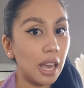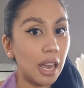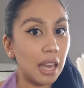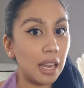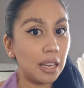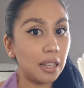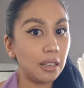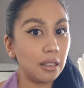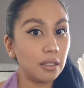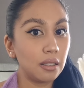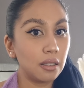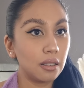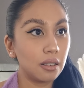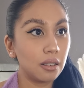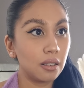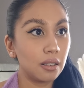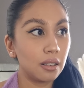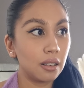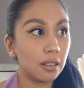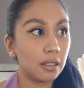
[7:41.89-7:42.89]
8,
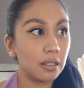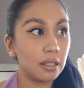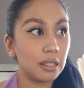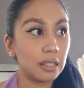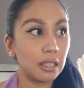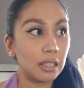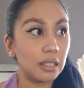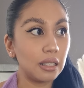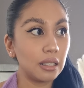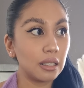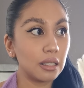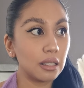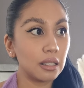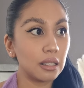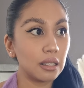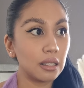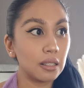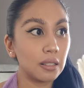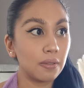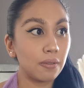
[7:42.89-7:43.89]
6,
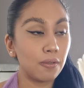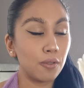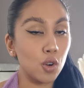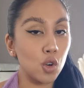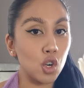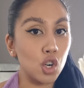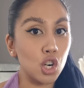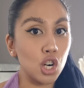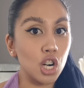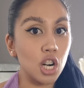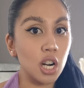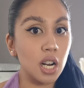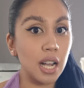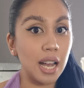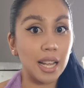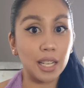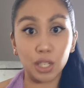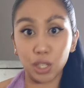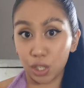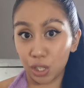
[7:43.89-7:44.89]
4,
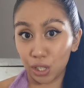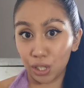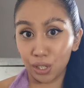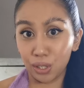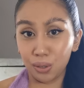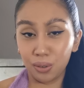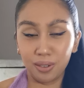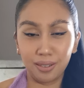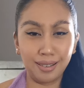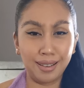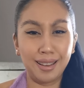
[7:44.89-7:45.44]
and 2.